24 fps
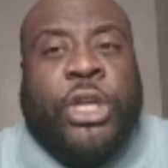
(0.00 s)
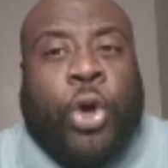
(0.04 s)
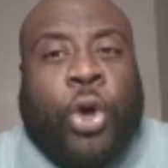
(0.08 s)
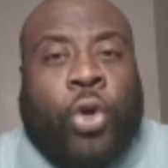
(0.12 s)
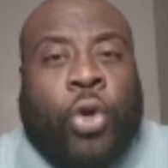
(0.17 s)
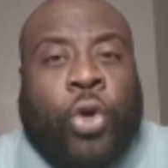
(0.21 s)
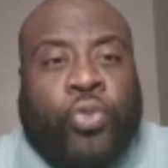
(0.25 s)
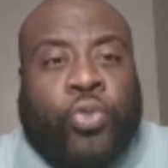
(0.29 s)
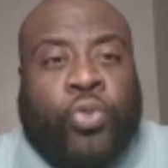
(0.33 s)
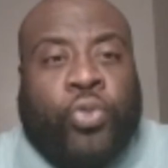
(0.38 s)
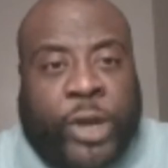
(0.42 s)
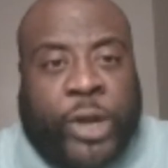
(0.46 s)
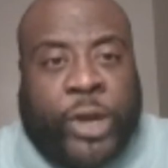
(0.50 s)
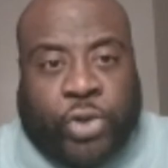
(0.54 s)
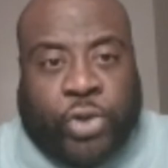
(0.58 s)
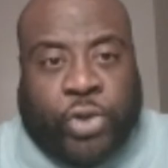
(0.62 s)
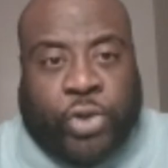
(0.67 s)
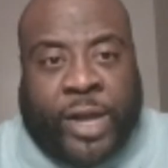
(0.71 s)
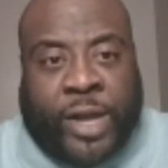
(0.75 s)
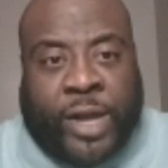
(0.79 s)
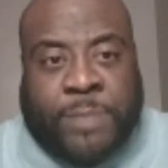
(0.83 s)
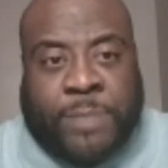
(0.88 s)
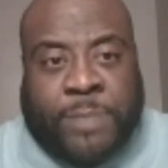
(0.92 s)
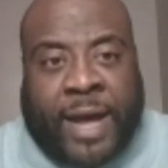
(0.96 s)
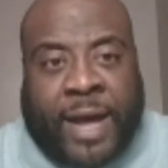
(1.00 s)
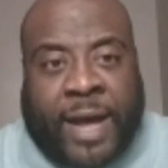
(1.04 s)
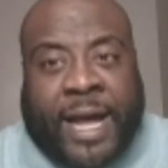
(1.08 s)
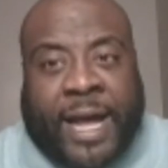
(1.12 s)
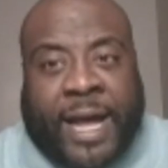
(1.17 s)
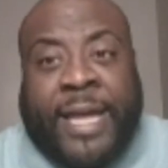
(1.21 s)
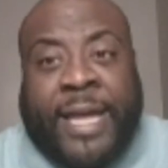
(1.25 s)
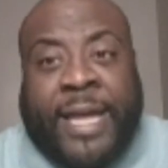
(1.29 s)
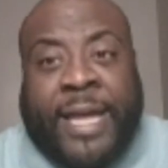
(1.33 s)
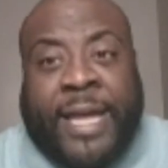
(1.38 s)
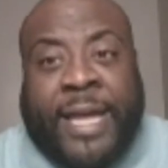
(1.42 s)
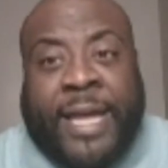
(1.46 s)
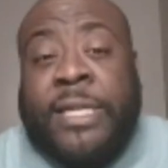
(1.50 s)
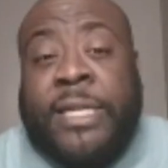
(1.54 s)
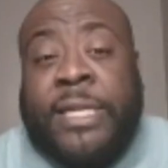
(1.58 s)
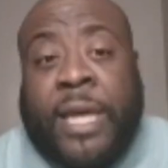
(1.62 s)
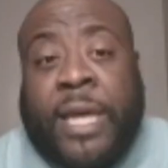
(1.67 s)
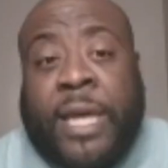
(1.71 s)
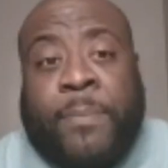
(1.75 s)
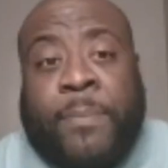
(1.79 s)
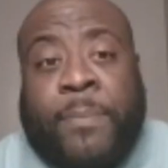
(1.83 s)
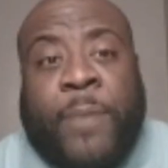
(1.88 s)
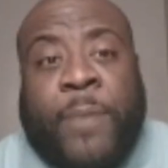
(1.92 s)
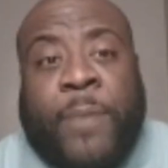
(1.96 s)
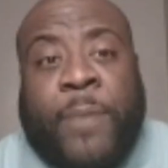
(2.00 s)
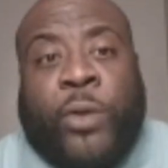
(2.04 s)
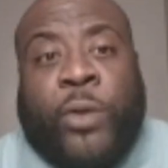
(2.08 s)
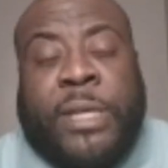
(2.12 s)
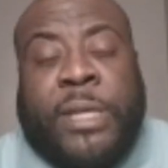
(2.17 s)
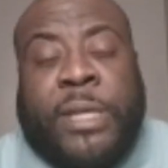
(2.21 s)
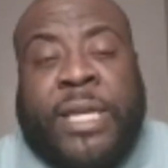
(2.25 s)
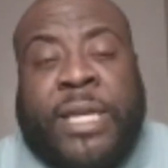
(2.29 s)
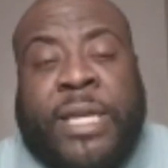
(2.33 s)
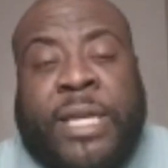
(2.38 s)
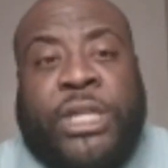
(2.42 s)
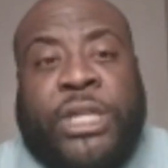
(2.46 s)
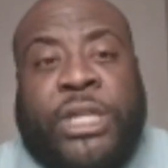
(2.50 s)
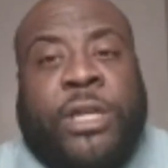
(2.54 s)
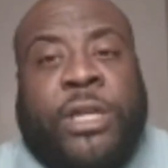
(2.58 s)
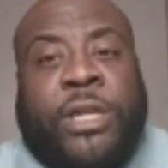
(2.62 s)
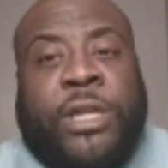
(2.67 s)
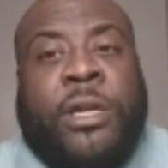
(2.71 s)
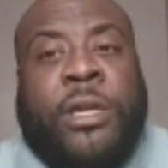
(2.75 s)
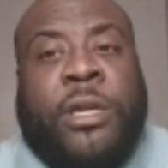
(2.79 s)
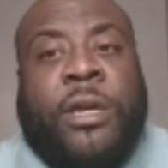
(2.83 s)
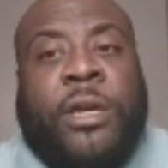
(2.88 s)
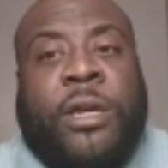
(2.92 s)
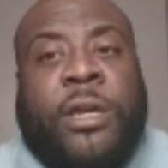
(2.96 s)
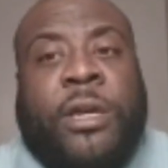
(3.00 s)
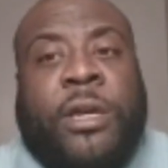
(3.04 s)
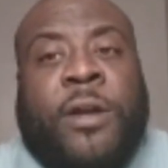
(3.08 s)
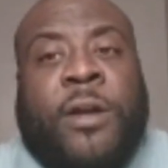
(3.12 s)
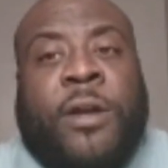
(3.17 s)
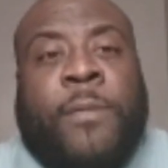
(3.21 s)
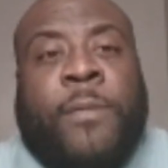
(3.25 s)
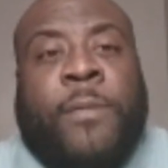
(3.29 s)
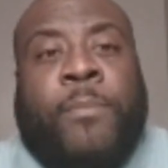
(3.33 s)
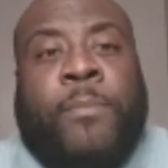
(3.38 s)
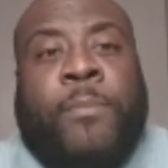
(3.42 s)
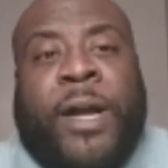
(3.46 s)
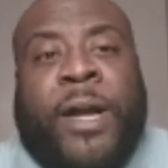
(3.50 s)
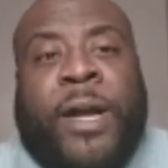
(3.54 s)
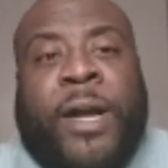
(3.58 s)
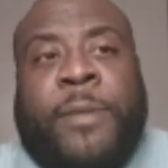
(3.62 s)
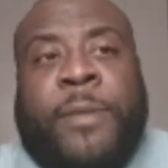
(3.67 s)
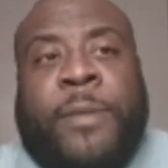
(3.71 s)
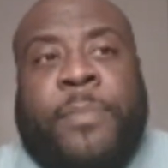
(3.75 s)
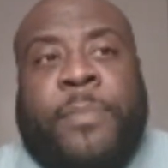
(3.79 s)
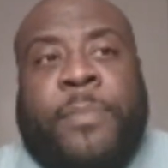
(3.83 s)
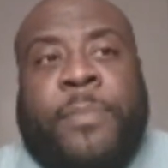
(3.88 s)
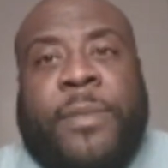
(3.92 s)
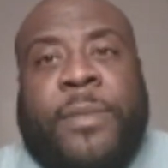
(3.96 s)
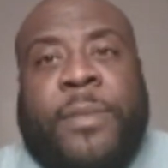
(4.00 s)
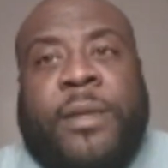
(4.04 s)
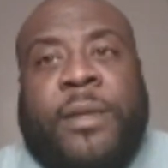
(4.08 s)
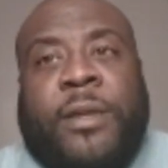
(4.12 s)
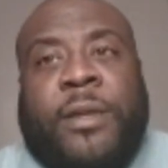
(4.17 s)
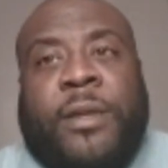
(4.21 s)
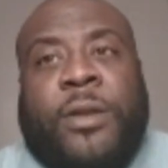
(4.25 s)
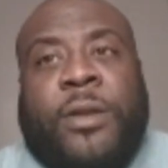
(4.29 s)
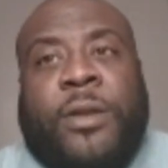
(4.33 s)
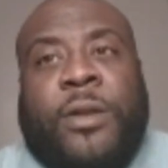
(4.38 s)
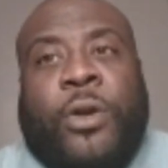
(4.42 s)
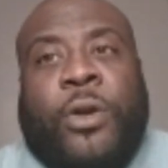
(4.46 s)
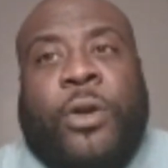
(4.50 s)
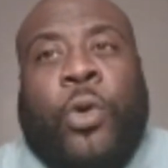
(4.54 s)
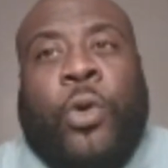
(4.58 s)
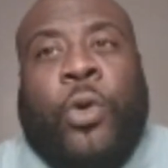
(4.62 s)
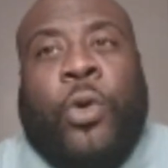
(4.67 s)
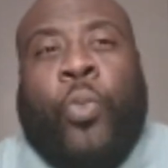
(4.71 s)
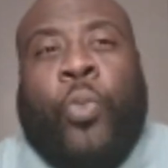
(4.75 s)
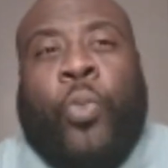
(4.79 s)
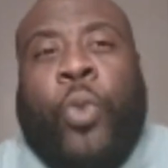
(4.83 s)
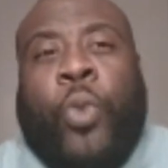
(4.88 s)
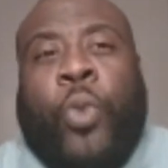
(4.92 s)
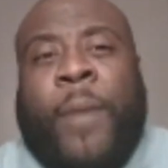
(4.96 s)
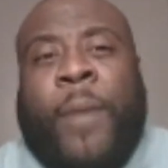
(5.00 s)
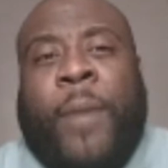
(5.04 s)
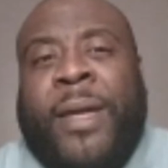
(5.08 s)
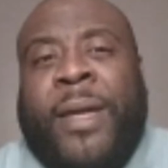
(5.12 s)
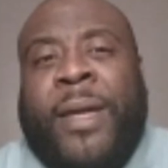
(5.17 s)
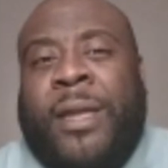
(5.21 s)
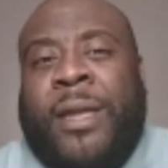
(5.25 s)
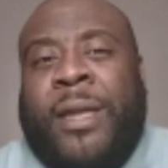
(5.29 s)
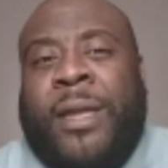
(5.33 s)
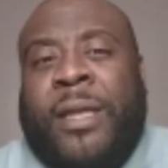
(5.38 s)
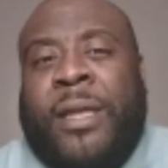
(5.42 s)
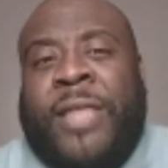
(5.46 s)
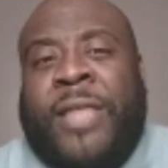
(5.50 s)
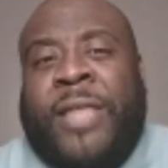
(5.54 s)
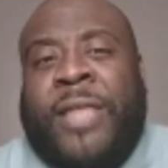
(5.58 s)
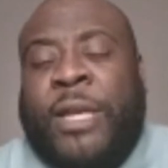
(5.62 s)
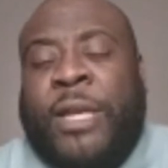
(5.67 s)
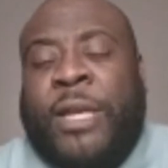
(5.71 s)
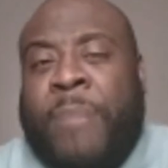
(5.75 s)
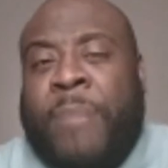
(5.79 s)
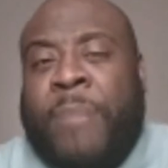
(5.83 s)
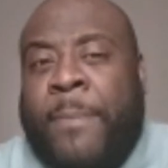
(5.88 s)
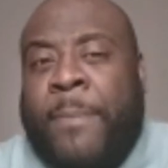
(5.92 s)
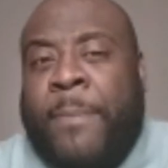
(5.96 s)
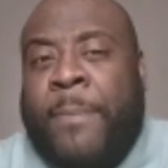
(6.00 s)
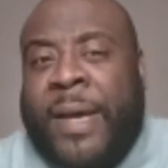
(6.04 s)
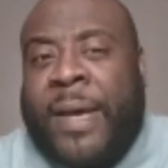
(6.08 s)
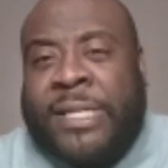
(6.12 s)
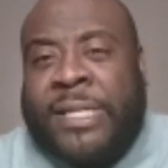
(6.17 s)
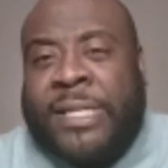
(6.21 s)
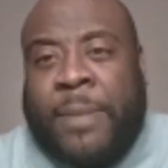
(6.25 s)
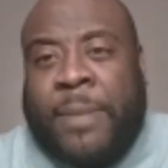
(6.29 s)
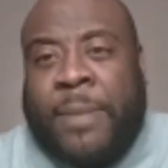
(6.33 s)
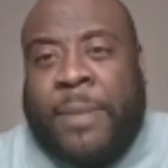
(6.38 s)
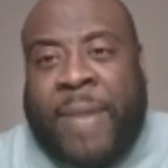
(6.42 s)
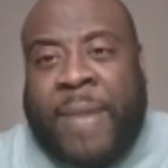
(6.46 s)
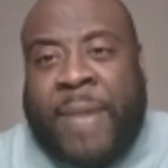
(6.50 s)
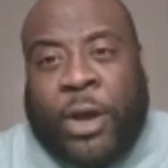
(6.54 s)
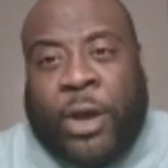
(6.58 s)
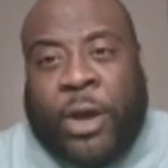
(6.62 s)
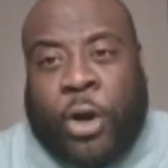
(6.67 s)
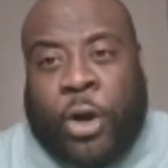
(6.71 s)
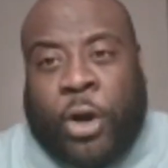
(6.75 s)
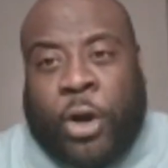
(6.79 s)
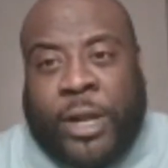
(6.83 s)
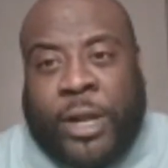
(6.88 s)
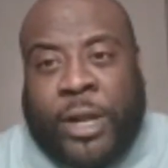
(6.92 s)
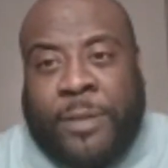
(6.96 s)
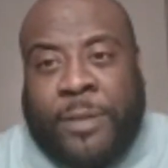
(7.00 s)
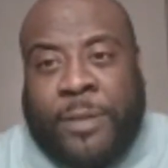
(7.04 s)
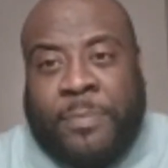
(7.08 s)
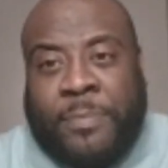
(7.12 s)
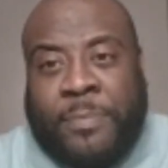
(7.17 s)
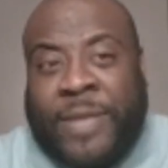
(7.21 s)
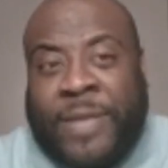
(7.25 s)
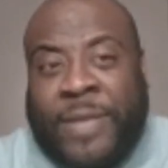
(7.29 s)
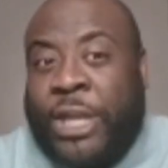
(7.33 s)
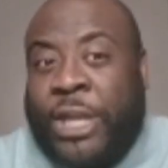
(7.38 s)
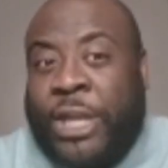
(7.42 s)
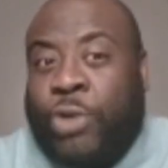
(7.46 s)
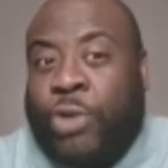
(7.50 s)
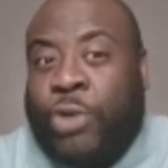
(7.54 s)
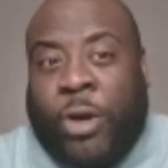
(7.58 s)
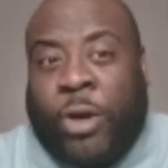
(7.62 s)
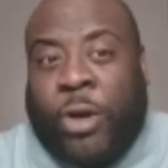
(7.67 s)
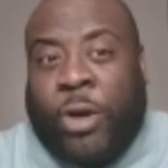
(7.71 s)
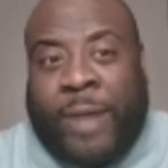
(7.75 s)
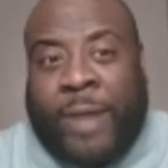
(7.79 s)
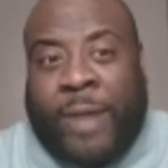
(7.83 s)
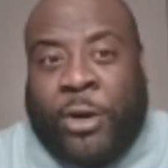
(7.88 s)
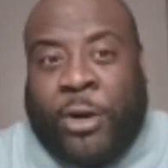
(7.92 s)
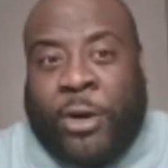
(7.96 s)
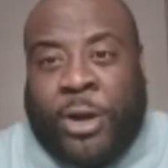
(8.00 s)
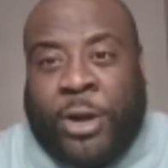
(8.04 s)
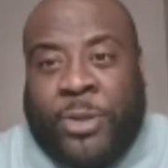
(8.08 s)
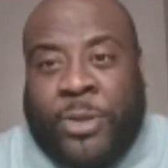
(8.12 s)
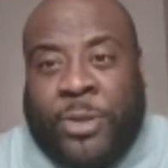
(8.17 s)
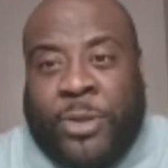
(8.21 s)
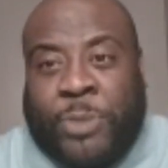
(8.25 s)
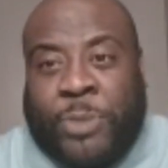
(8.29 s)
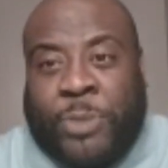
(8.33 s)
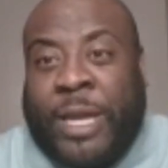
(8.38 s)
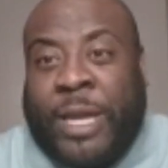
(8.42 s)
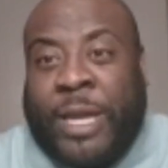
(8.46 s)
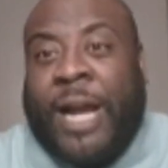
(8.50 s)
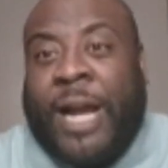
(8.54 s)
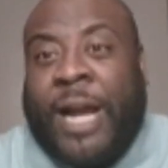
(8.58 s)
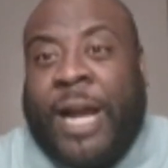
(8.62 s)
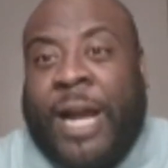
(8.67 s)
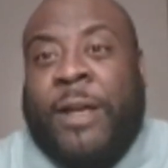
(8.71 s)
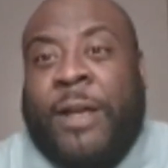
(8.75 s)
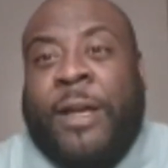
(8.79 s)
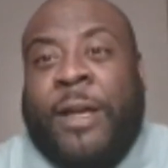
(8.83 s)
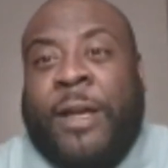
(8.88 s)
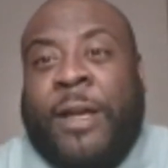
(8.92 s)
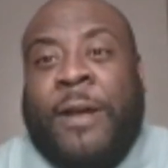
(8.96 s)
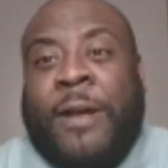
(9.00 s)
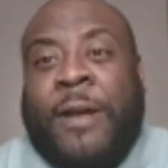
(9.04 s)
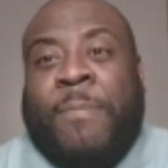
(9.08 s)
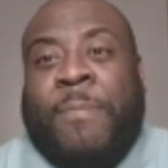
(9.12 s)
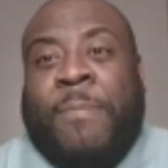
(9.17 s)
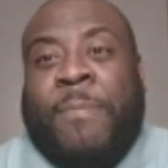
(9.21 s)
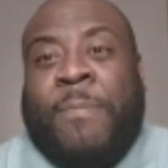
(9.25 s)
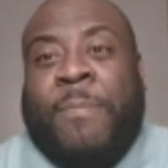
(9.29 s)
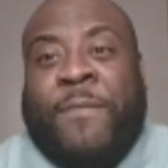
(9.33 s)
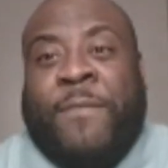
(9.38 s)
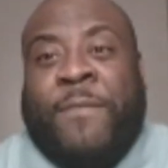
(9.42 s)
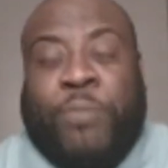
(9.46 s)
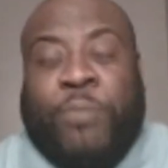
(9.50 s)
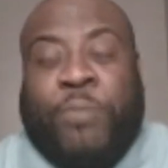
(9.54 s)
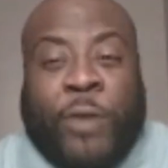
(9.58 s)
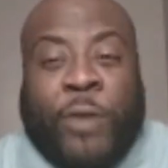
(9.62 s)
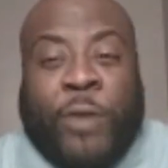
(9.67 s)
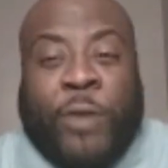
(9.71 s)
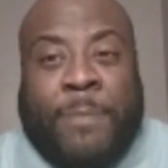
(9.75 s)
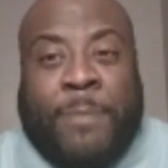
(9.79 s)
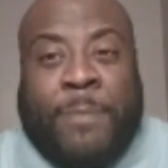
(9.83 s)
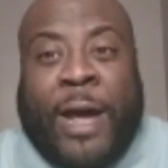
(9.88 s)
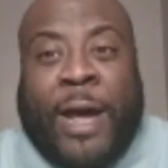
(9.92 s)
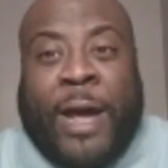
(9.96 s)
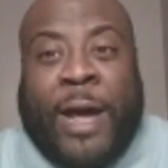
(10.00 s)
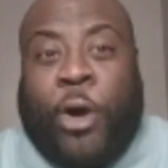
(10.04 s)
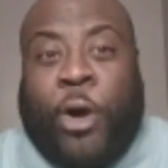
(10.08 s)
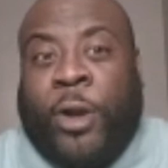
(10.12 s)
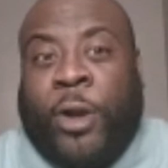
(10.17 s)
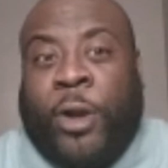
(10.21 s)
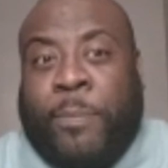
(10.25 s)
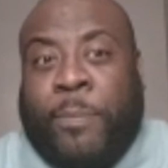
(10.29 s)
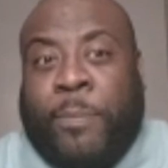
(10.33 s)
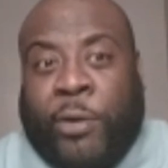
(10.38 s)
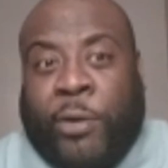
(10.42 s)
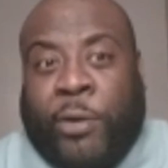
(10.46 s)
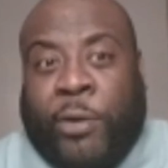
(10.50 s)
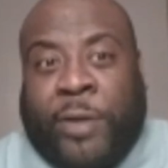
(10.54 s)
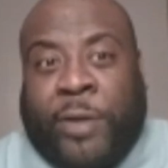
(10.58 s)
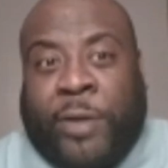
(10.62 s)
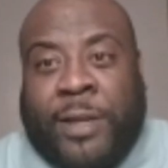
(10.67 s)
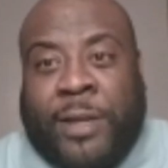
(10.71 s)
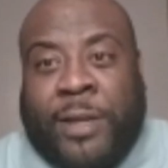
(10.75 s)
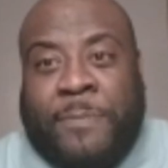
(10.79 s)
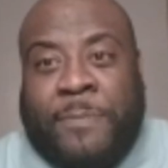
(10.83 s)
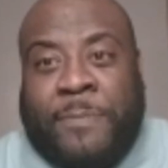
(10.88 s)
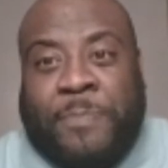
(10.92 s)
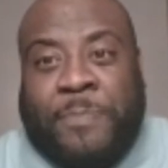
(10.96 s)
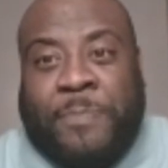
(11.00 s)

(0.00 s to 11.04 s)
old retreads back. I get to get people's attention, but I mean, they messed up Matt Hardy. They didn't do well with Matt Hardy in this one. They kind of left broken Matt Hardy broken.